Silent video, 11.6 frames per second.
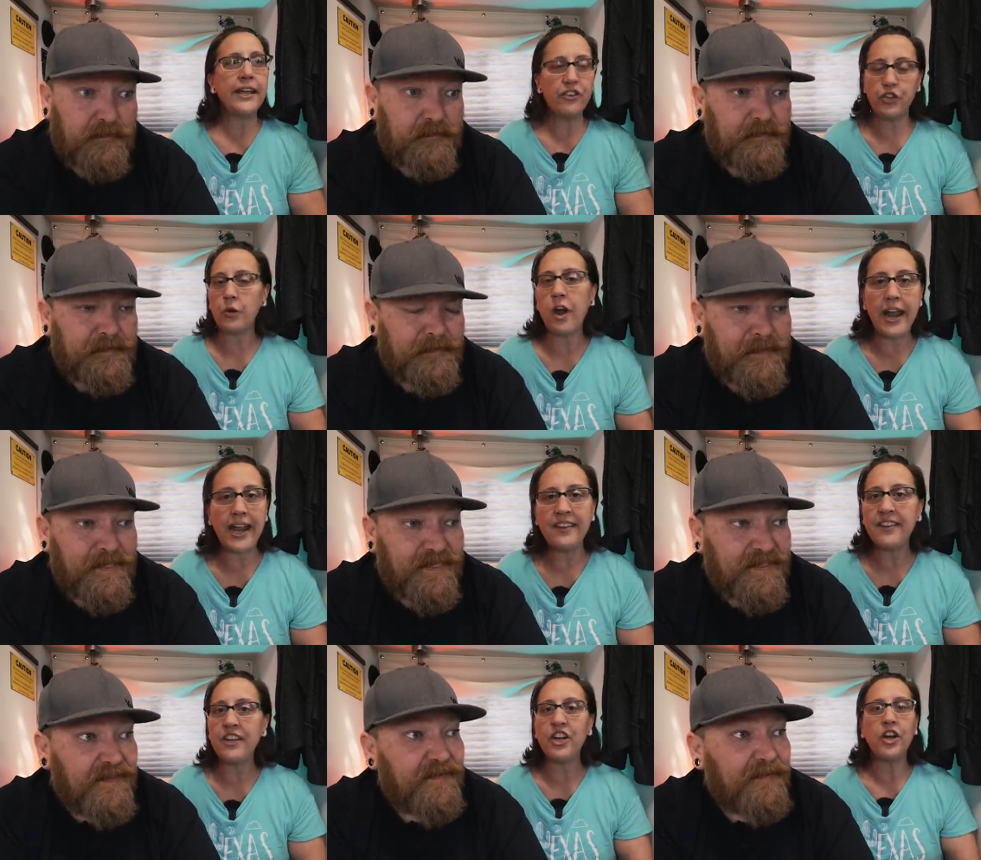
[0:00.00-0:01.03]
Speaker 1: into our
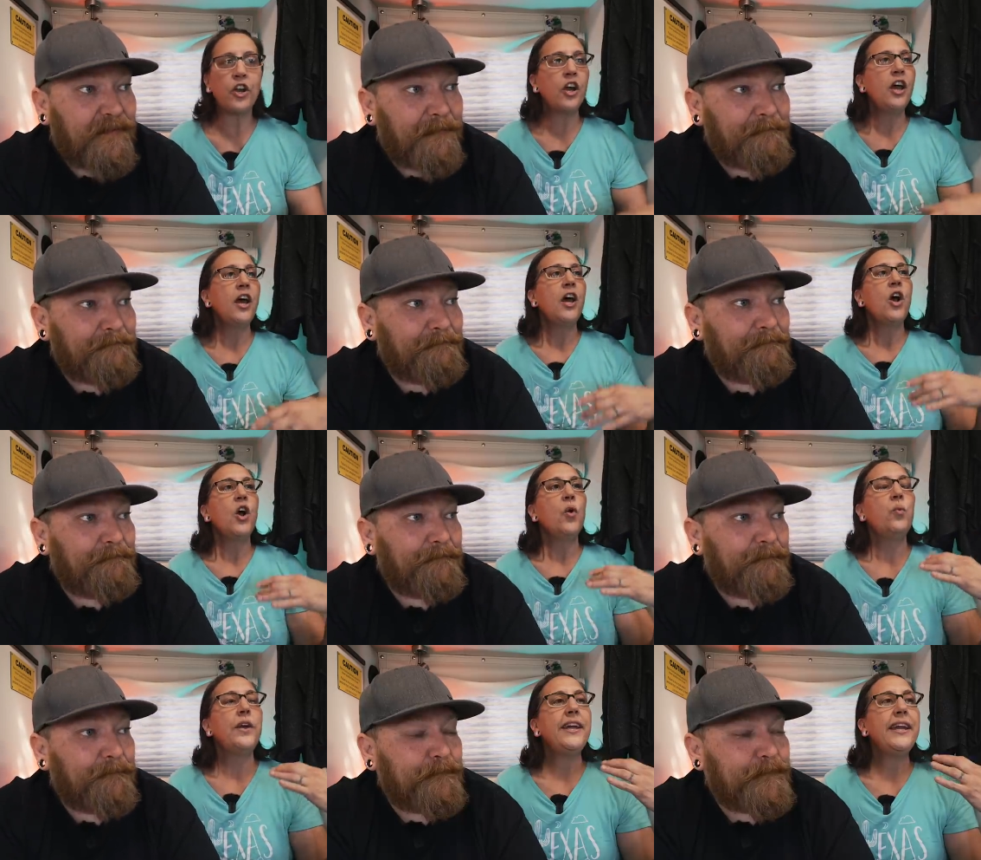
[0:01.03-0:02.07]
8th year,
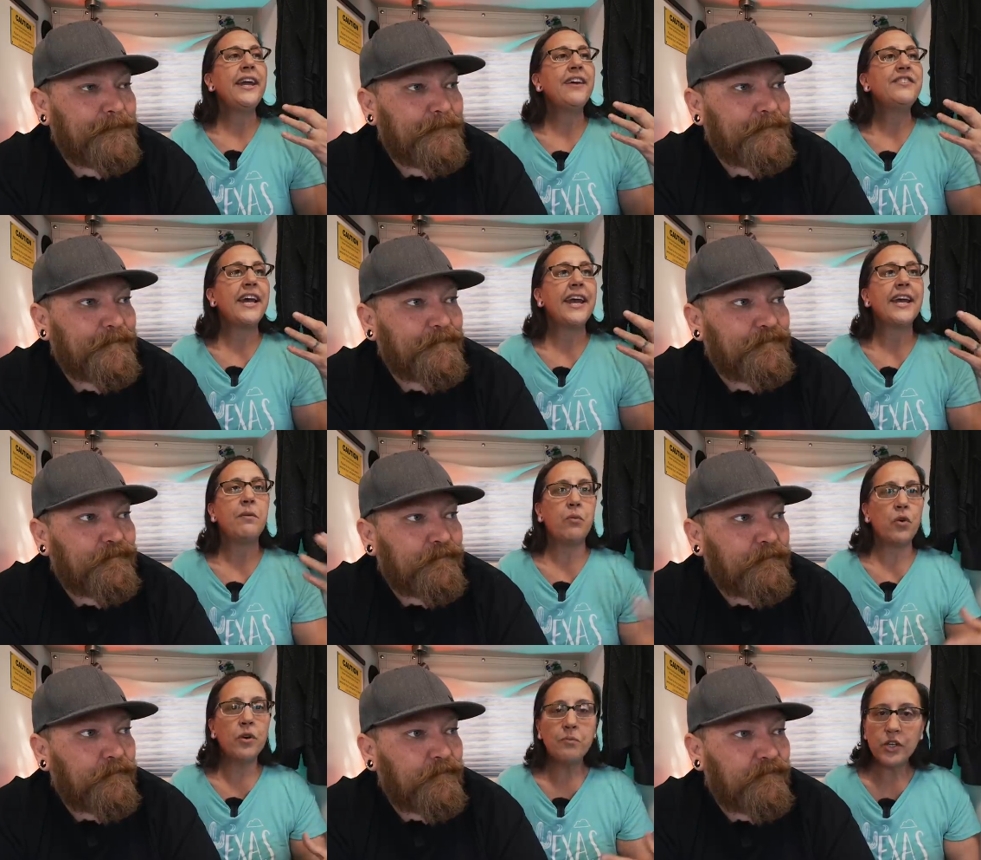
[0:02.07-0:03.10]
we have taken
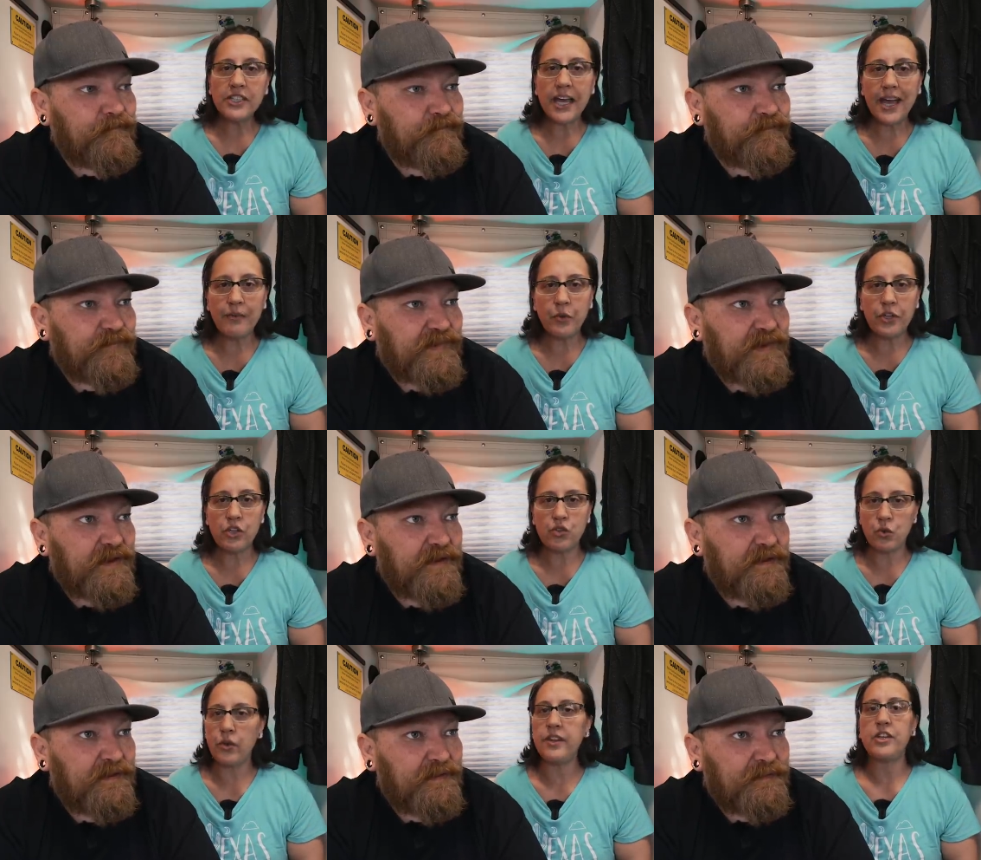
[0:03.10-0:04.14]
more and more time to
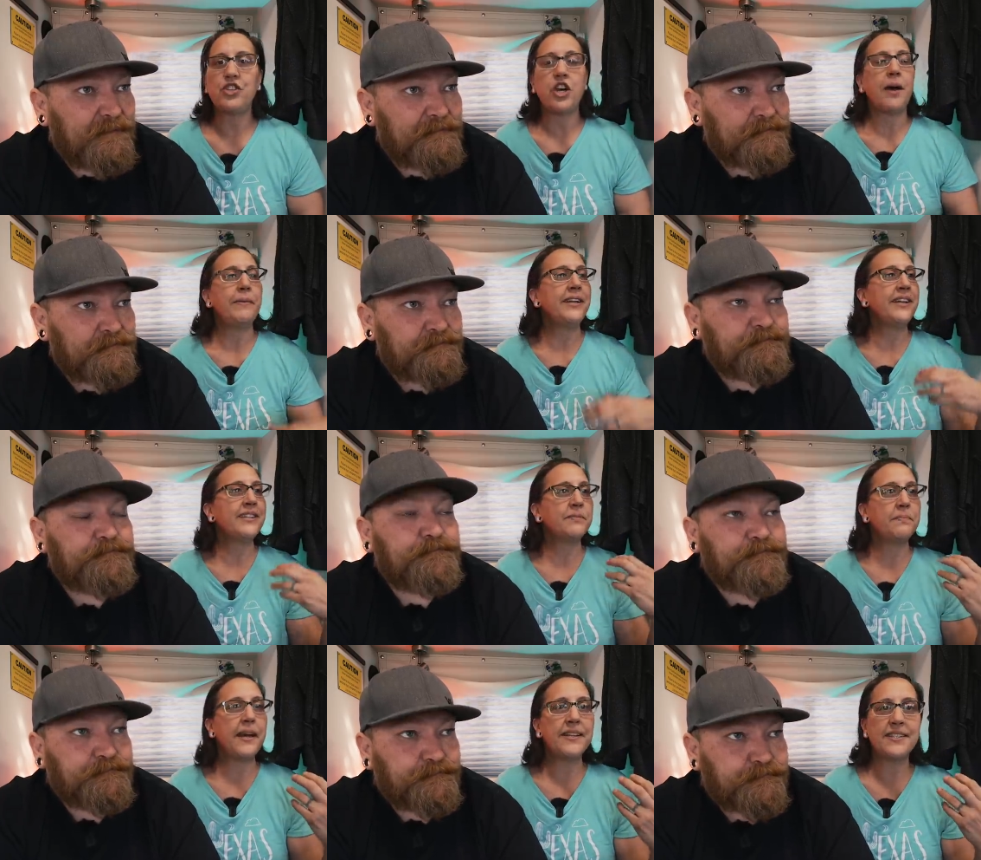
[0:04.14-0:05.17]
enjoy the job. It is
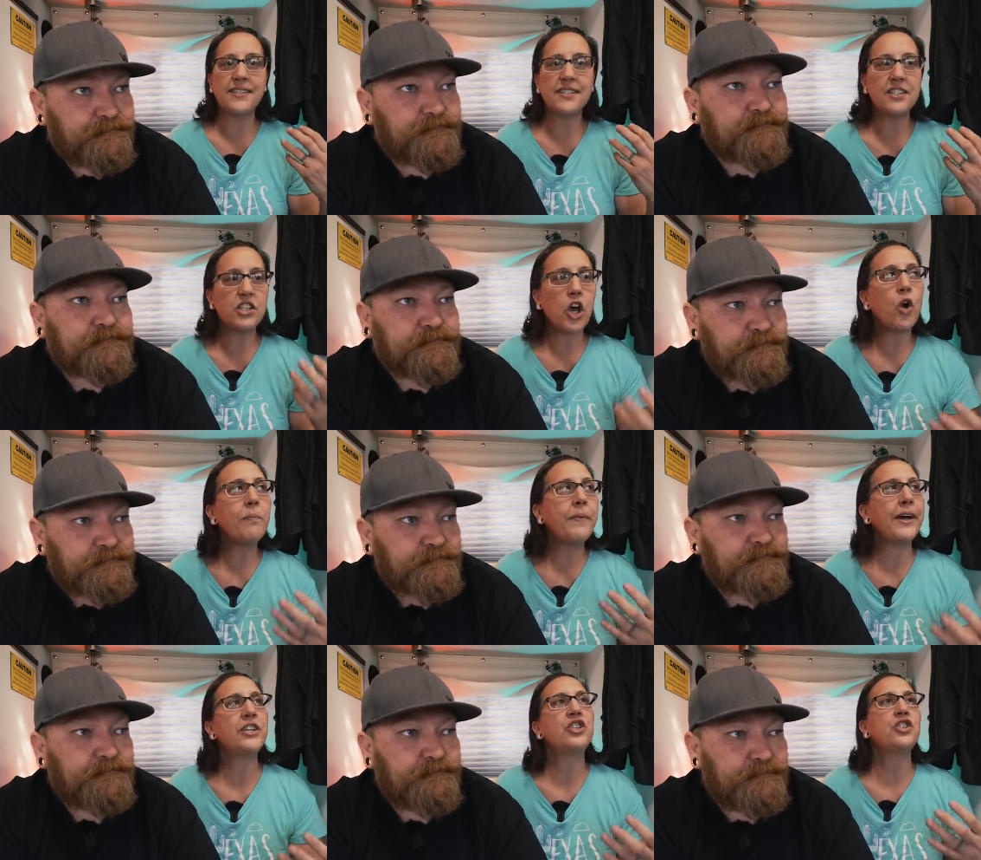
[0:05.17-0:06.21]
it's so
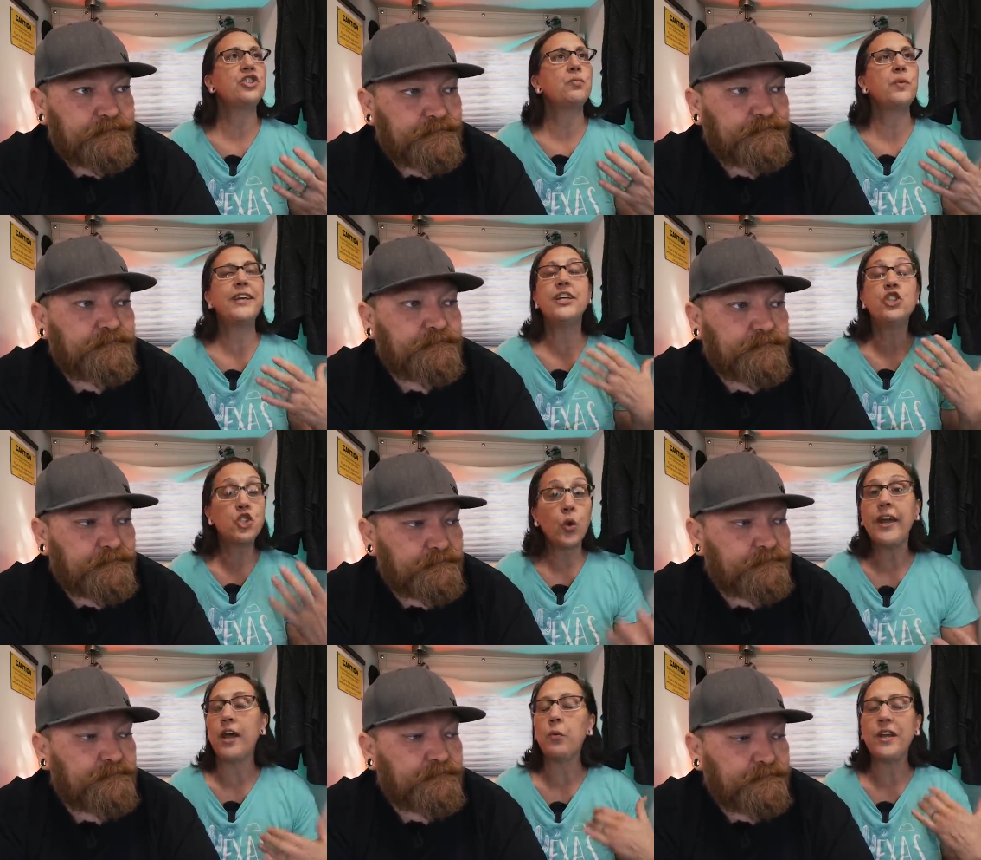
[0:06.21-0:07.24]
much we
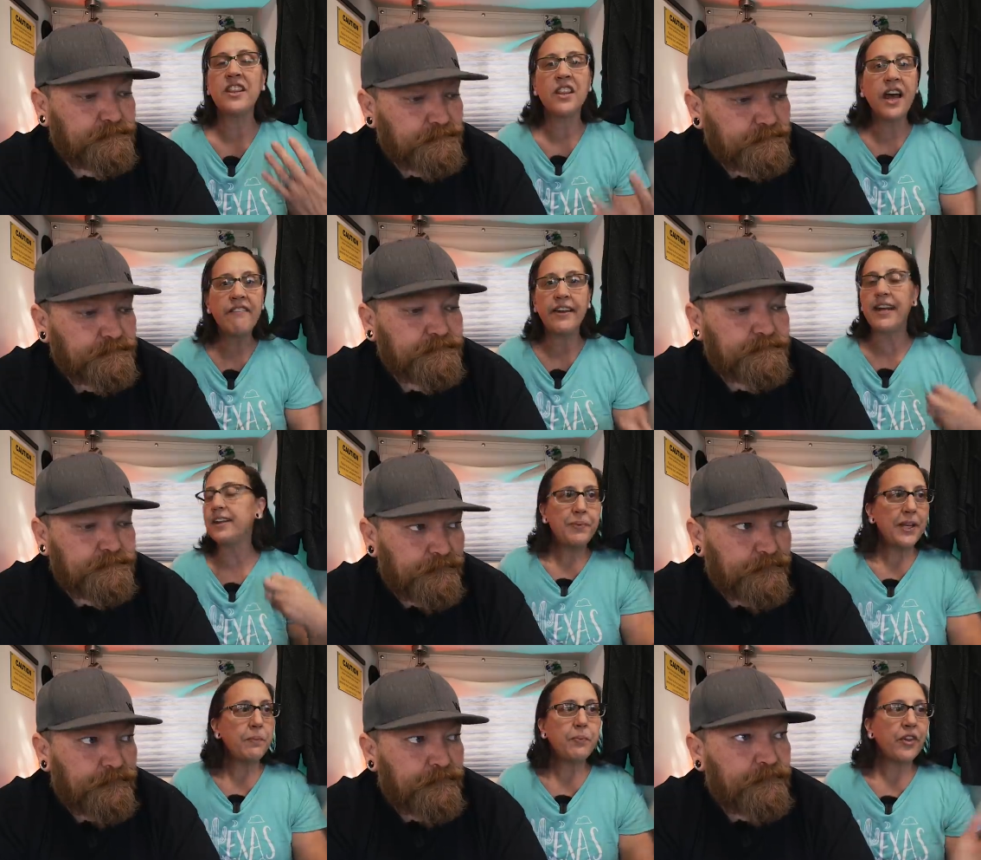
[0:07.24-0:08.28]
enjoy it. We love it.
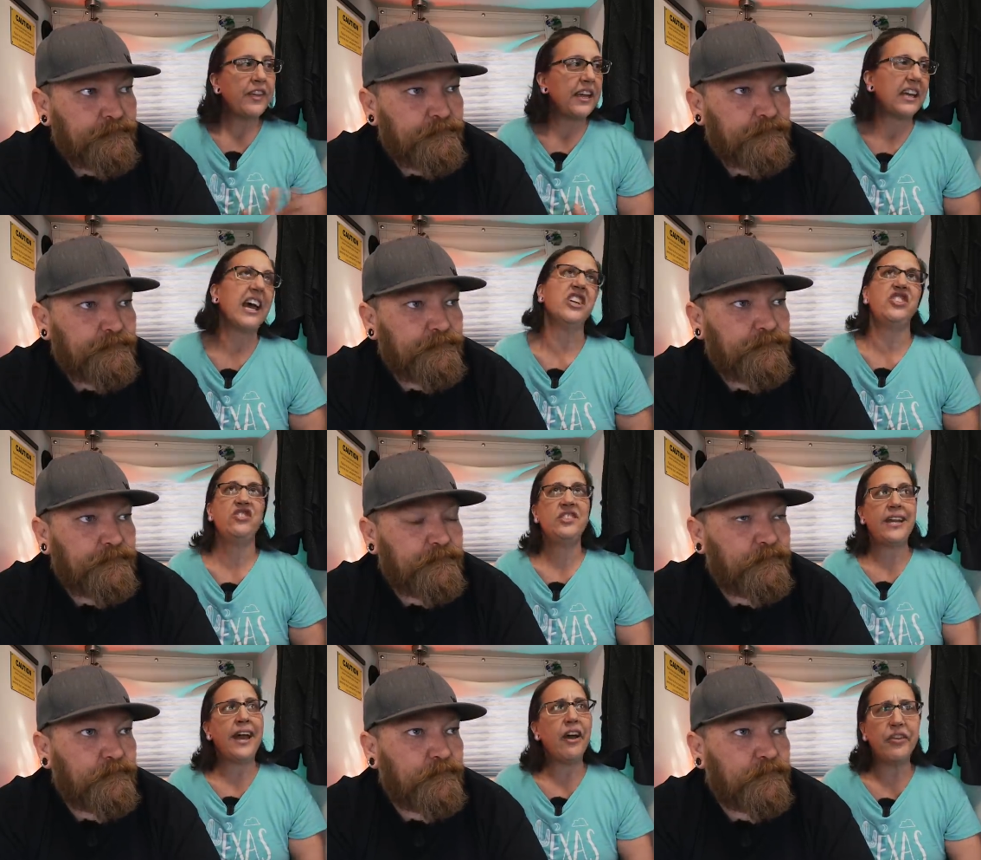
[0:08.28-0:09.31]
People think, gosh, you
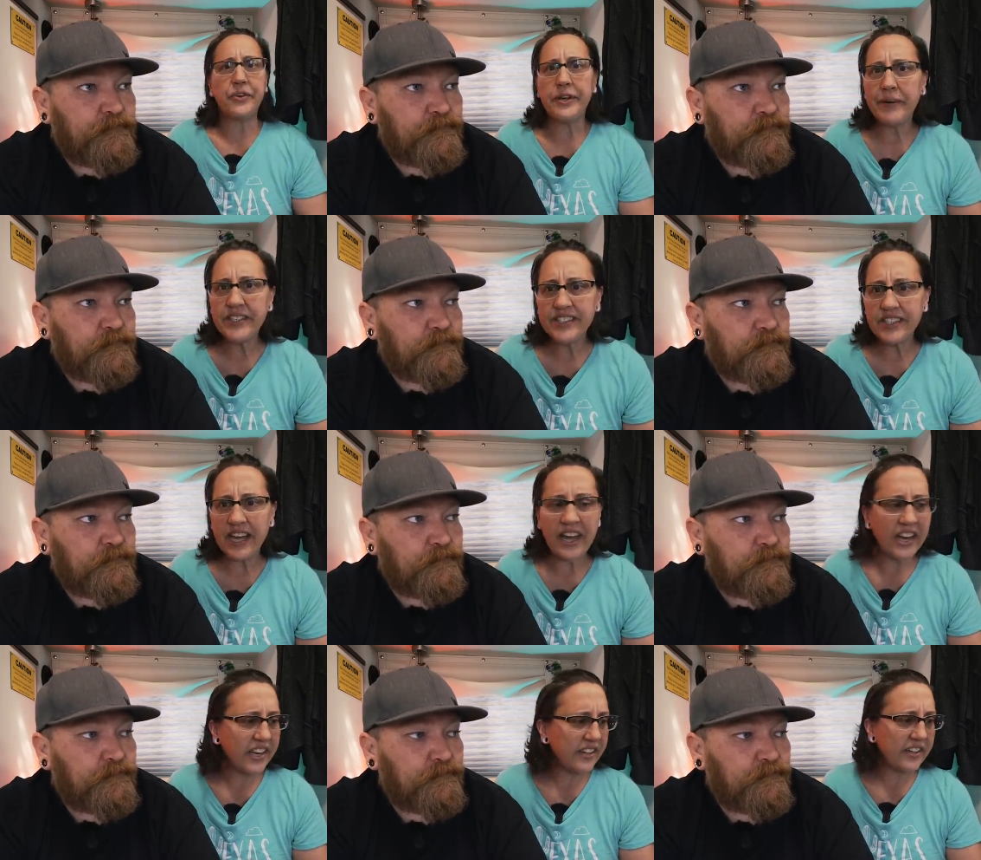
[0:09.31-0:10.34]
stay out 3 months
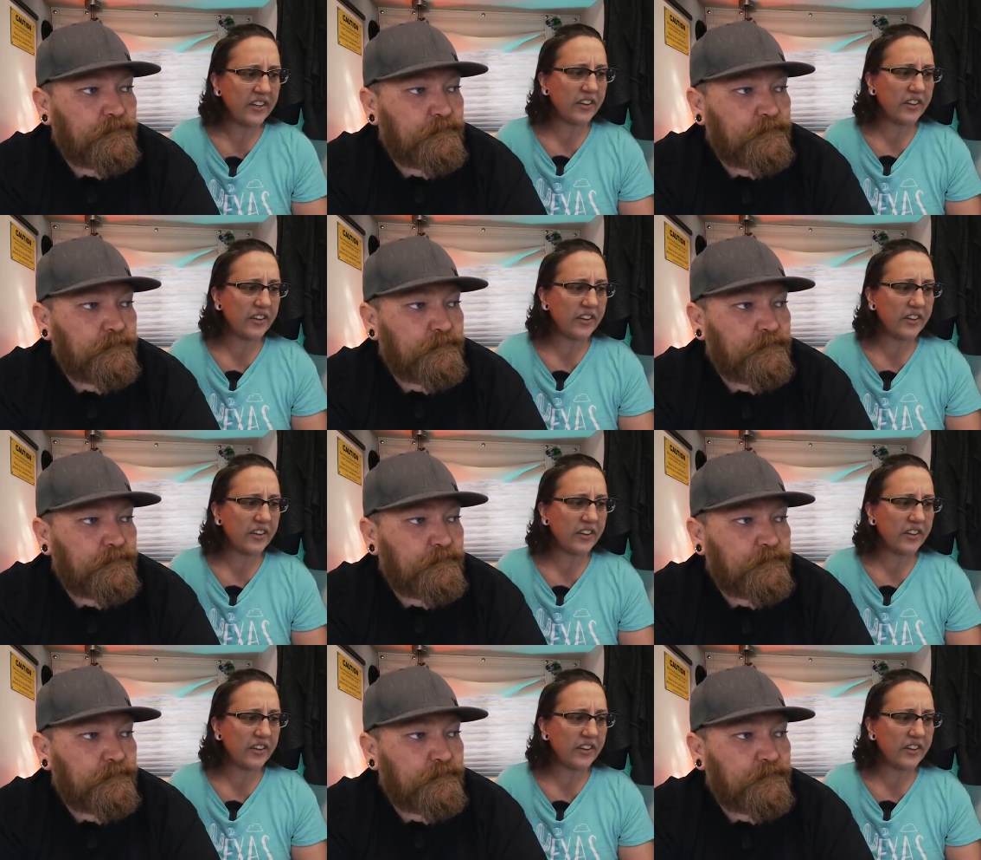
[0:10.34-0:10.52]
out of